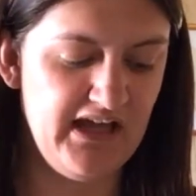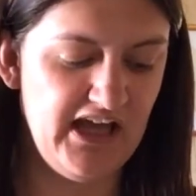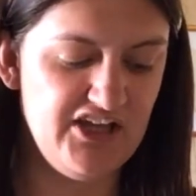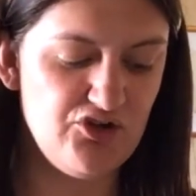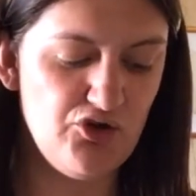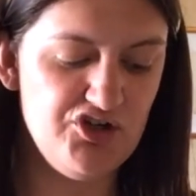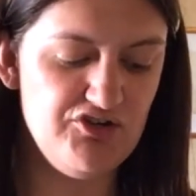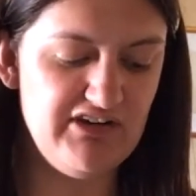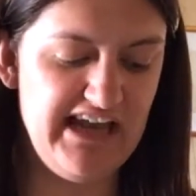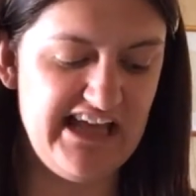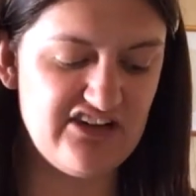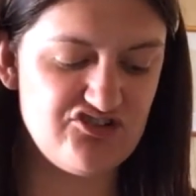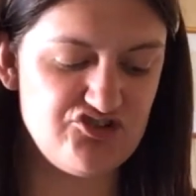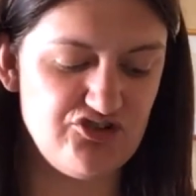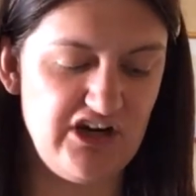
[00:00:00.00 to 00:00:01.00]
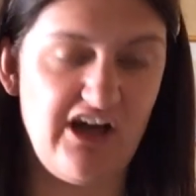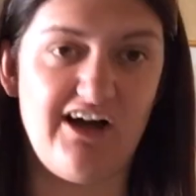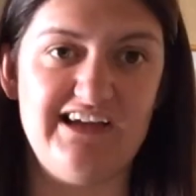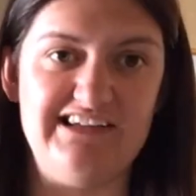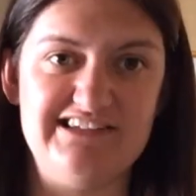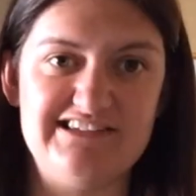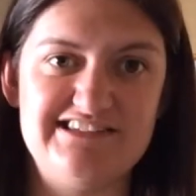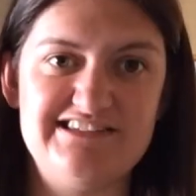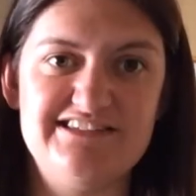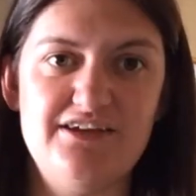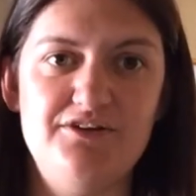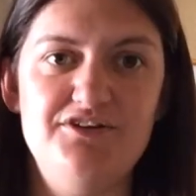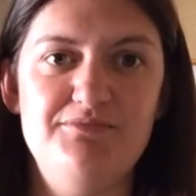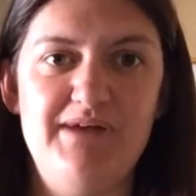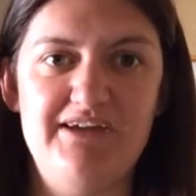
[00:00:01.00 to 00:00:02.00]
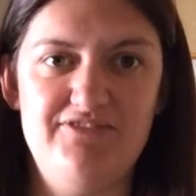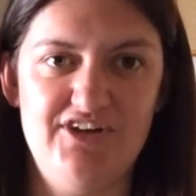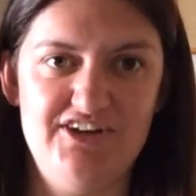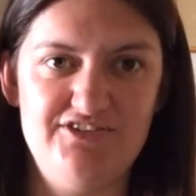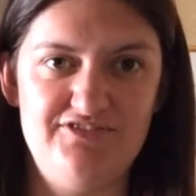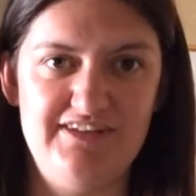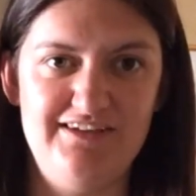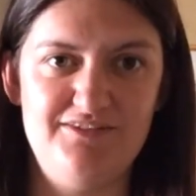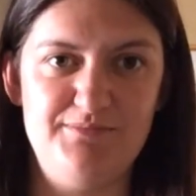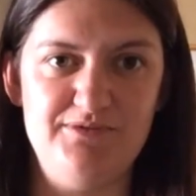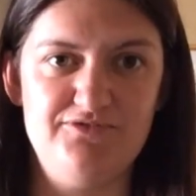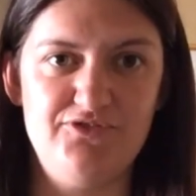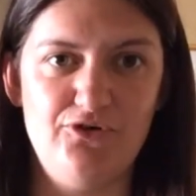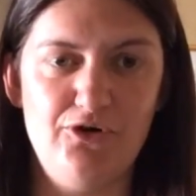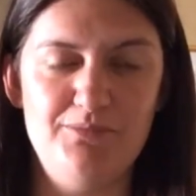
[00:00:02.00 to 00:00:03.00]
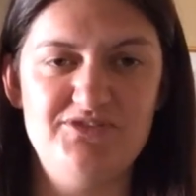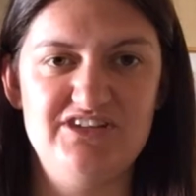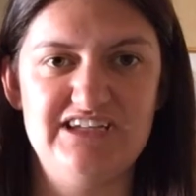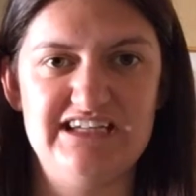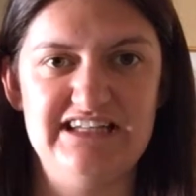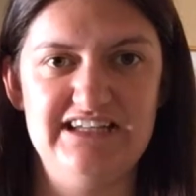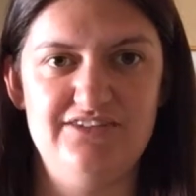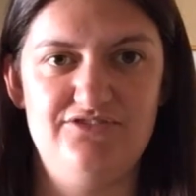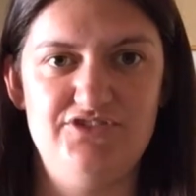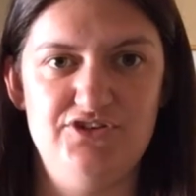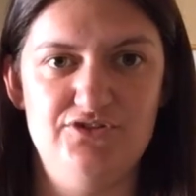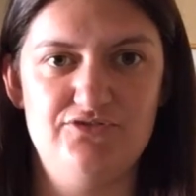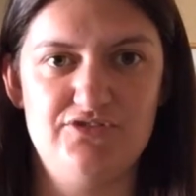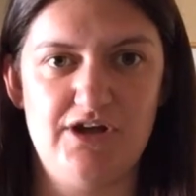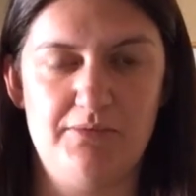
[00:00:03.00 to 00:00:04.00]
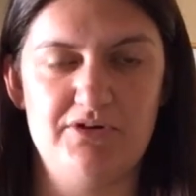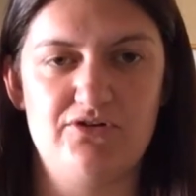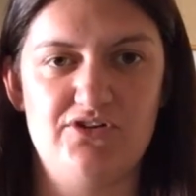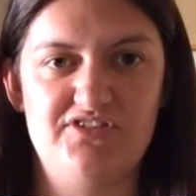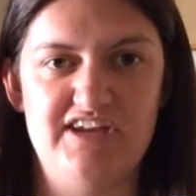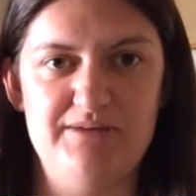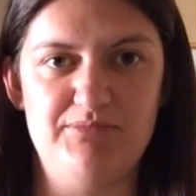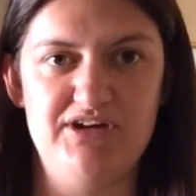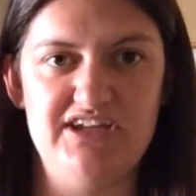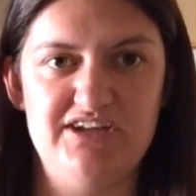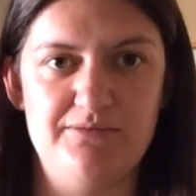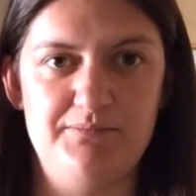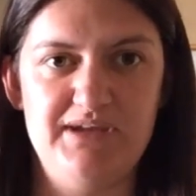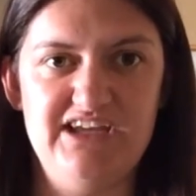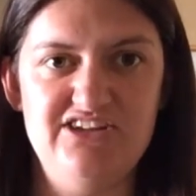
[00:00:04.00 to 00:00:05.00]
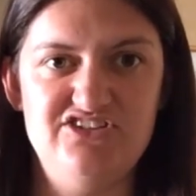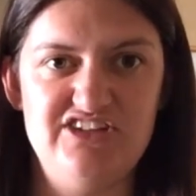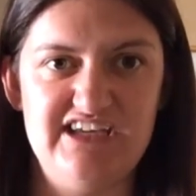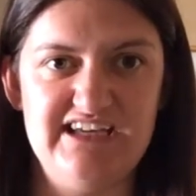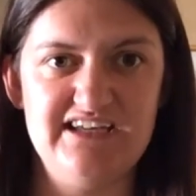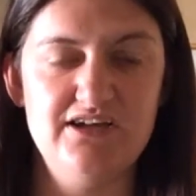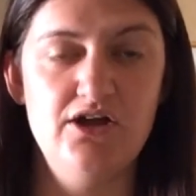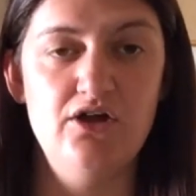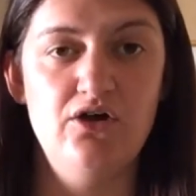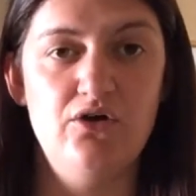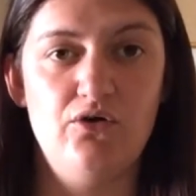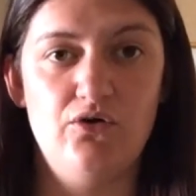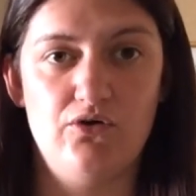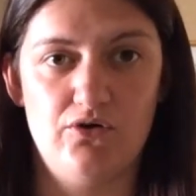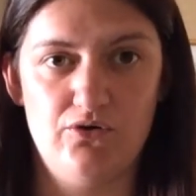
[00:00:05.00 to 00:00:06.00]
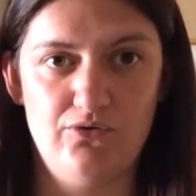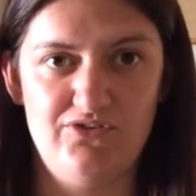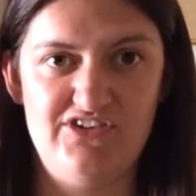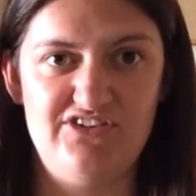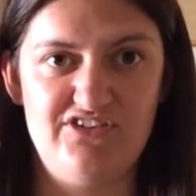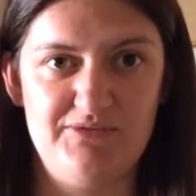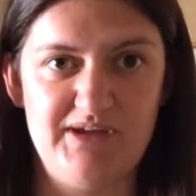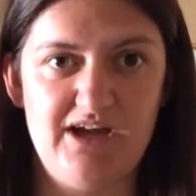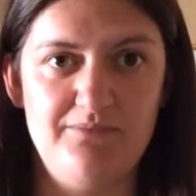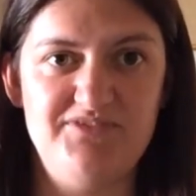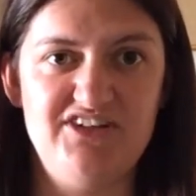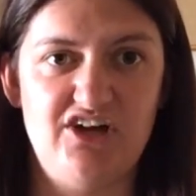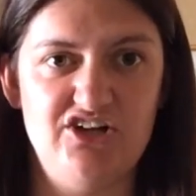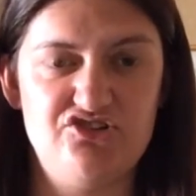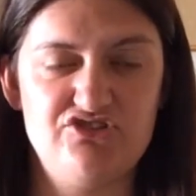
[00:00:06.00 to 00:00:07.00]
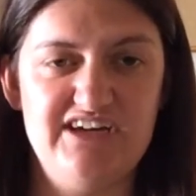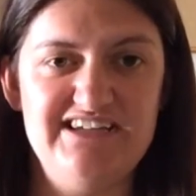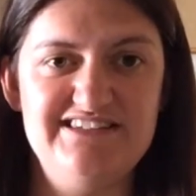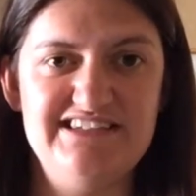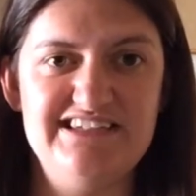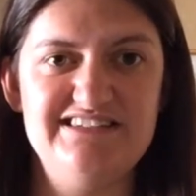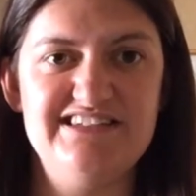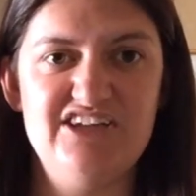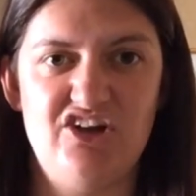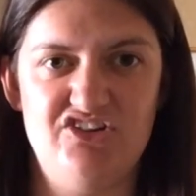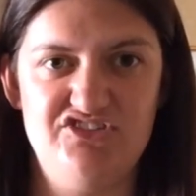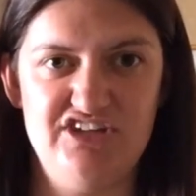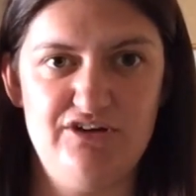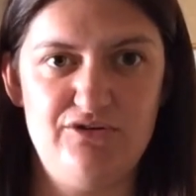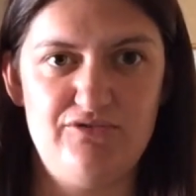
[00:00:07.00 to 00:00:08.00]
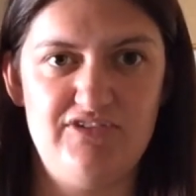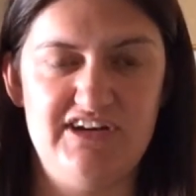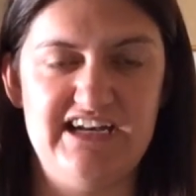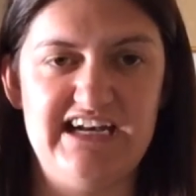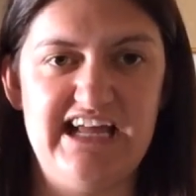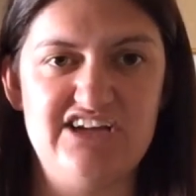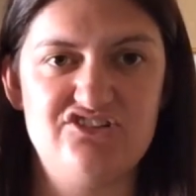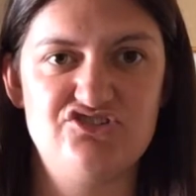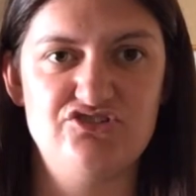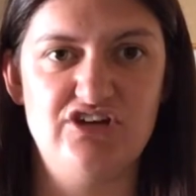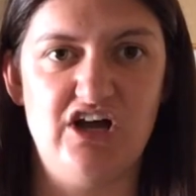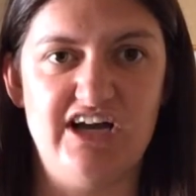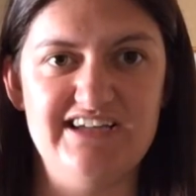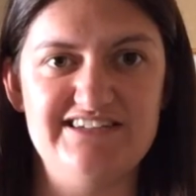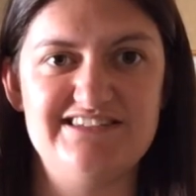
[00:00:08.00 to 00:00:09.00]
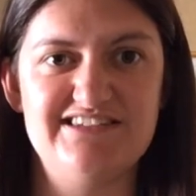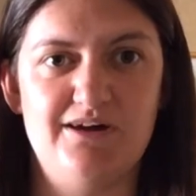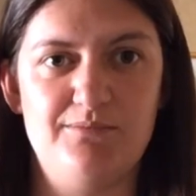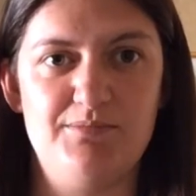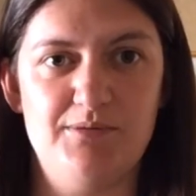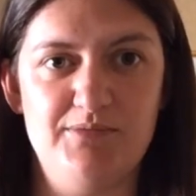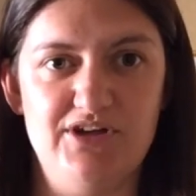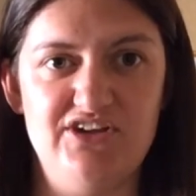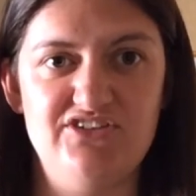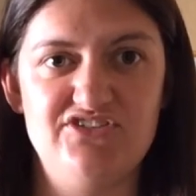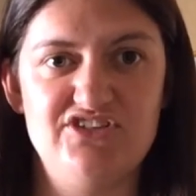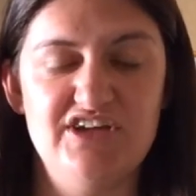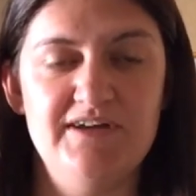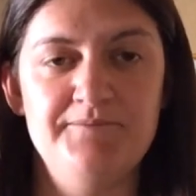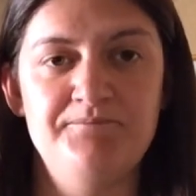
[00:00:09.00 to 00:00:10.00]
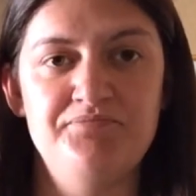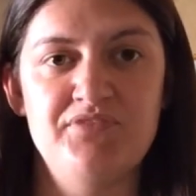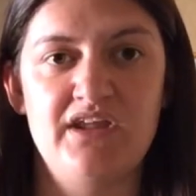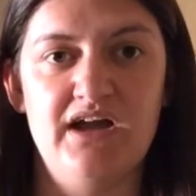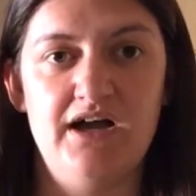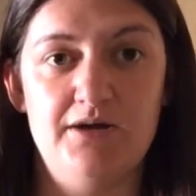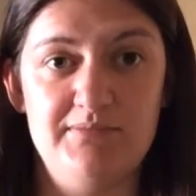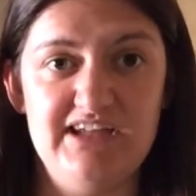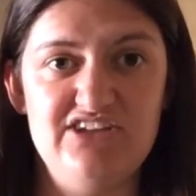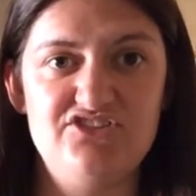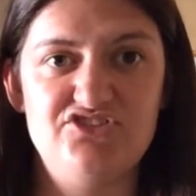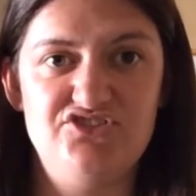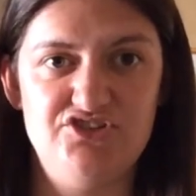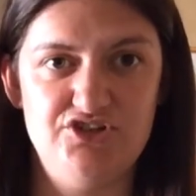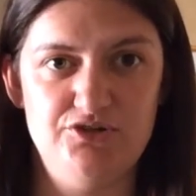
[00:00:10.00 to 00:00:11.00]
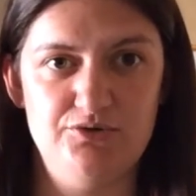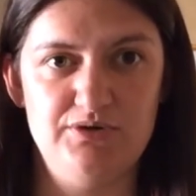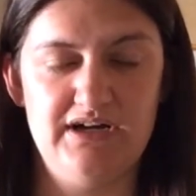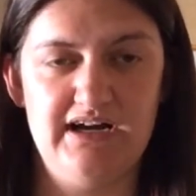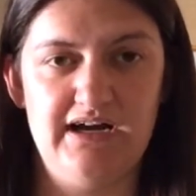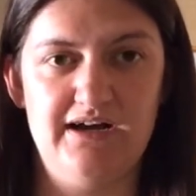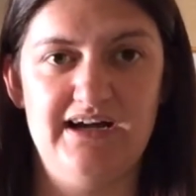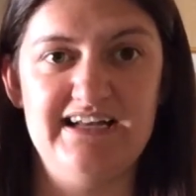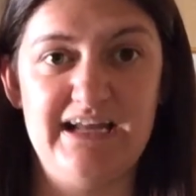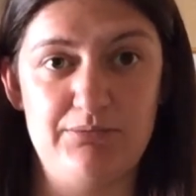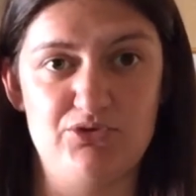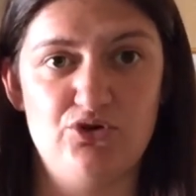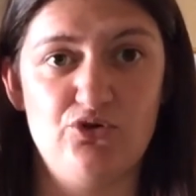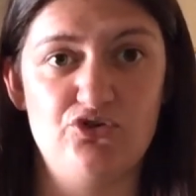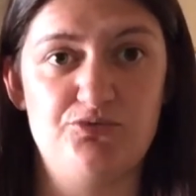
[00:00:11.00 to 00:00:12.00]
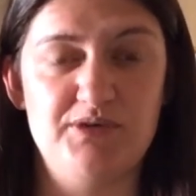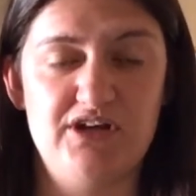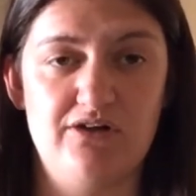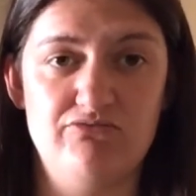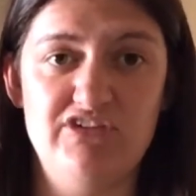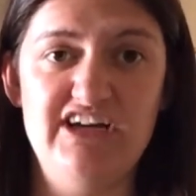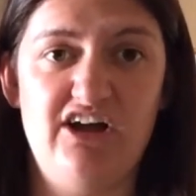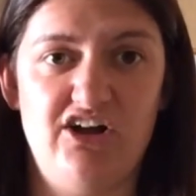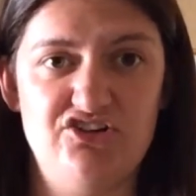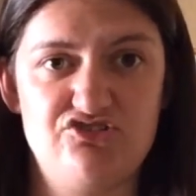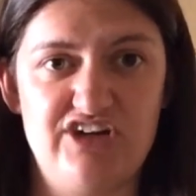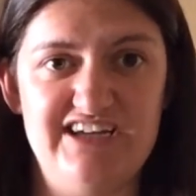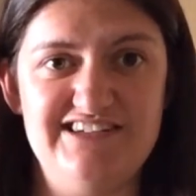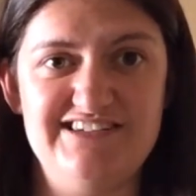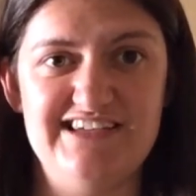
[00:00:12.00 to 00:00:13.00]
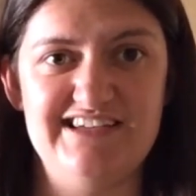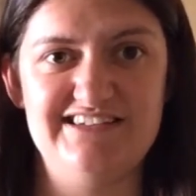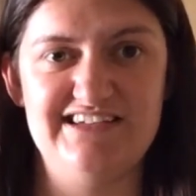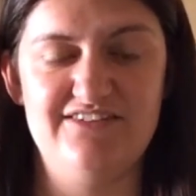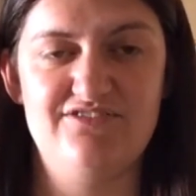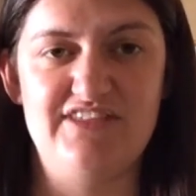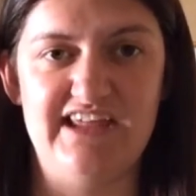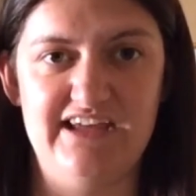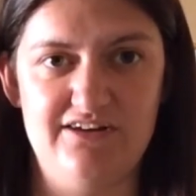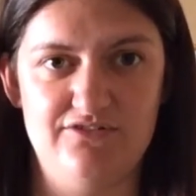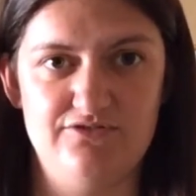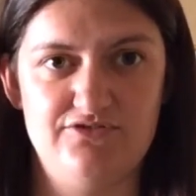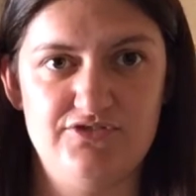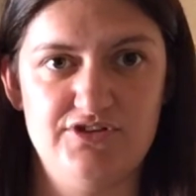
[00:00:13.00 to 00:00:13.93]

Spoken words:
You've got your electrolytes. So you may have heard of these before, particularly if you've come across anybody competing or horses that become dehydrated. The idea of an electrolyte supplement is to enable the horse to become rehydrated if they have